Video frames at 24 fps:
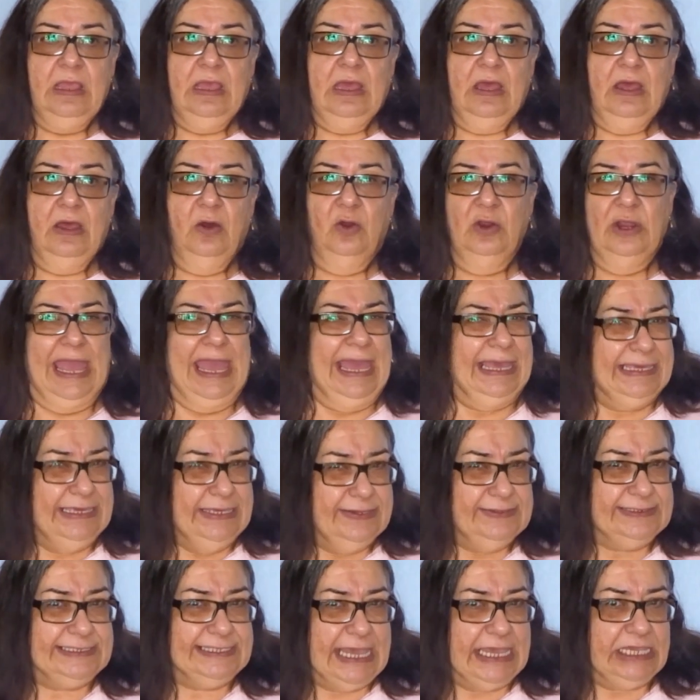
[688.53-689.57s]
or
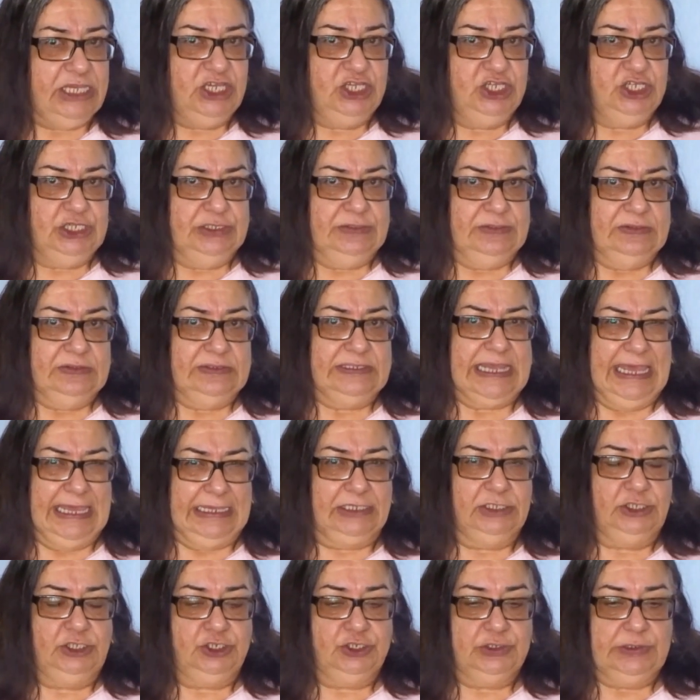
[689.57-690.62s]
accusations,
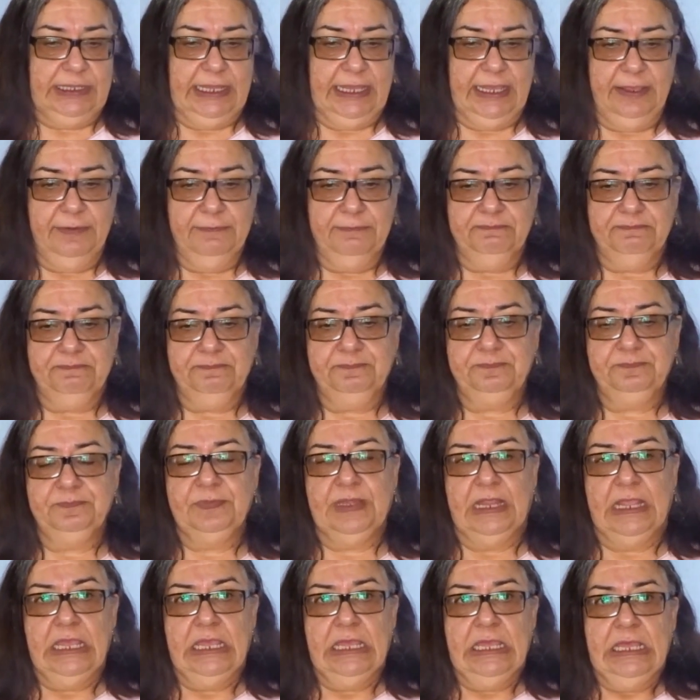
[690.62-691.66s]
actually.
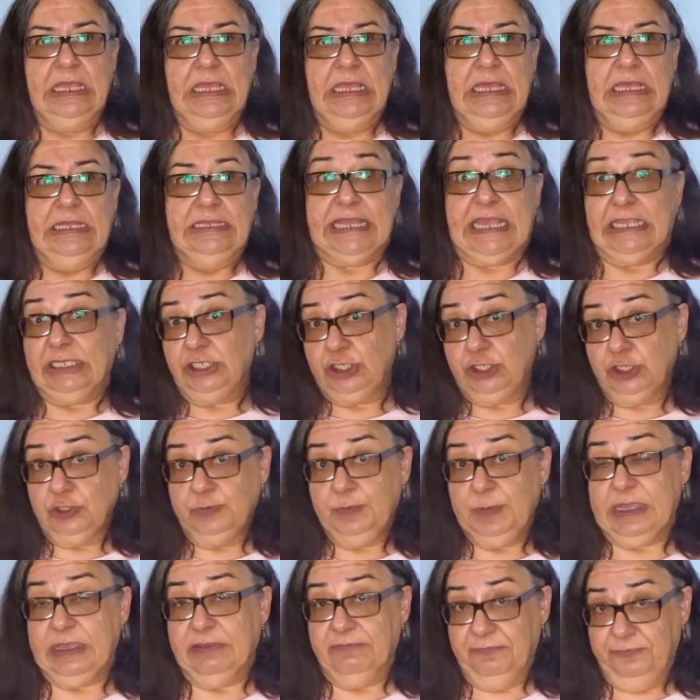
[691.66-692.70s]
They should
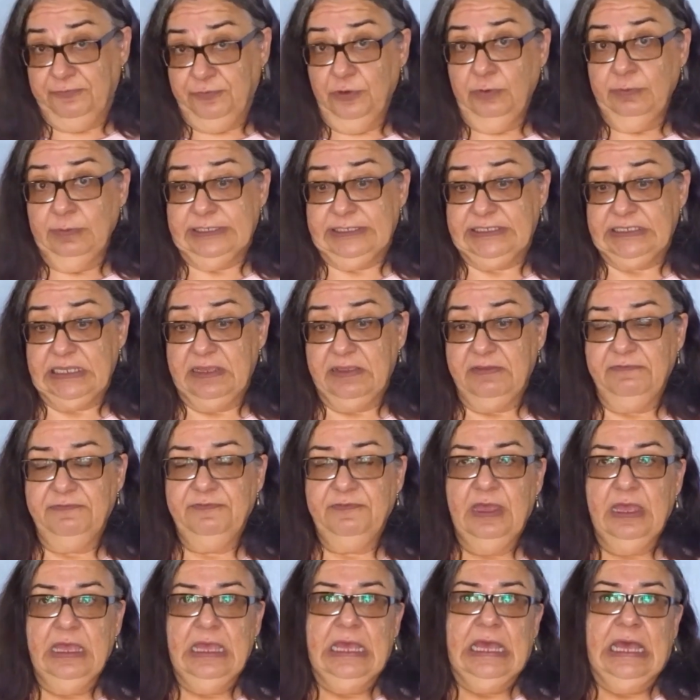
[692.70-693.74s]
be informative
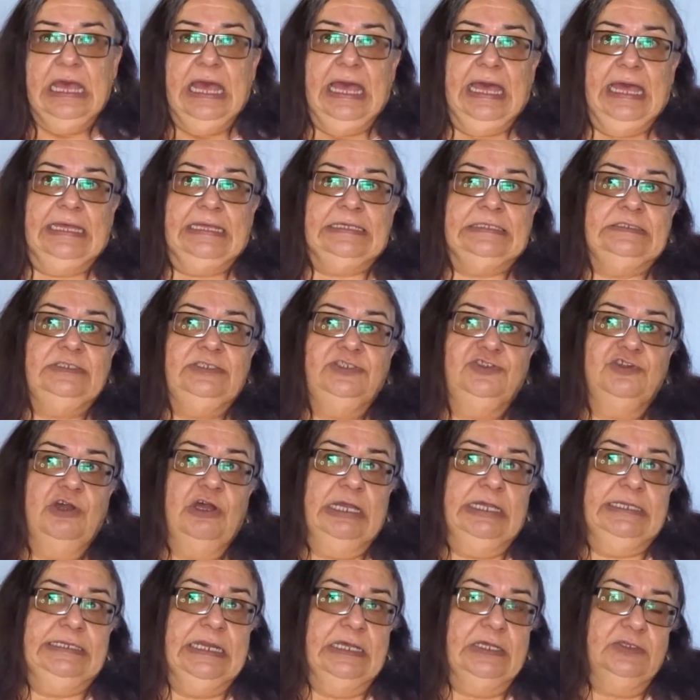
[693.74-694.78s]
and
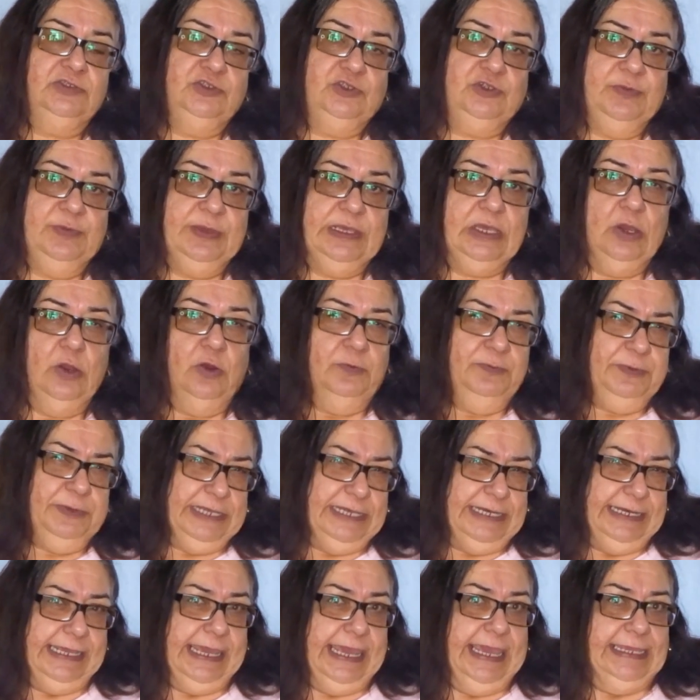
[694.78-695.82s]
try not to be
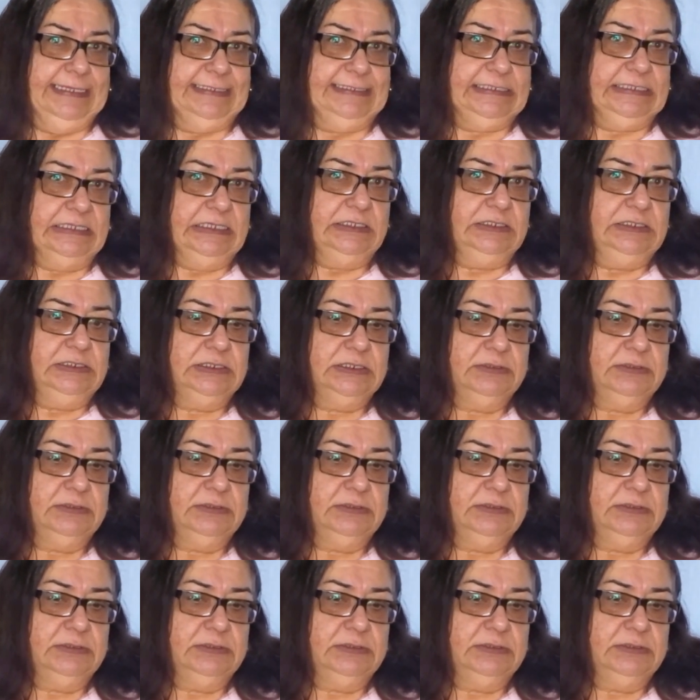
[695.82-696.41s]
opinionated.